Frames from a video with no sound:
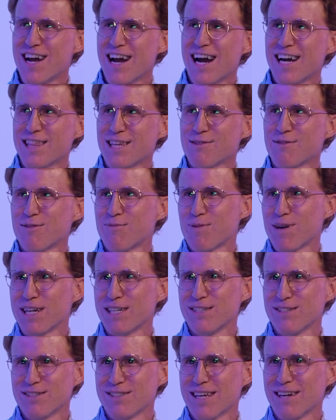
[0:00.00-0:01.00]
I think we've probably
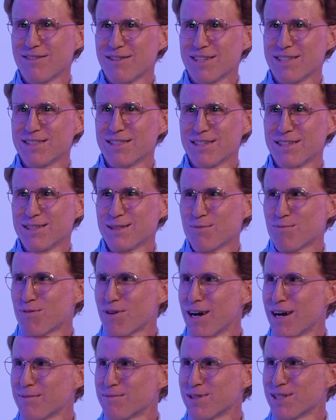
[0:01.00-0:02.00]
used that one as a
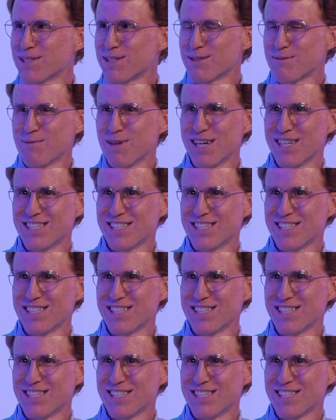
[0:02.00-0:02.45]
prop just as much.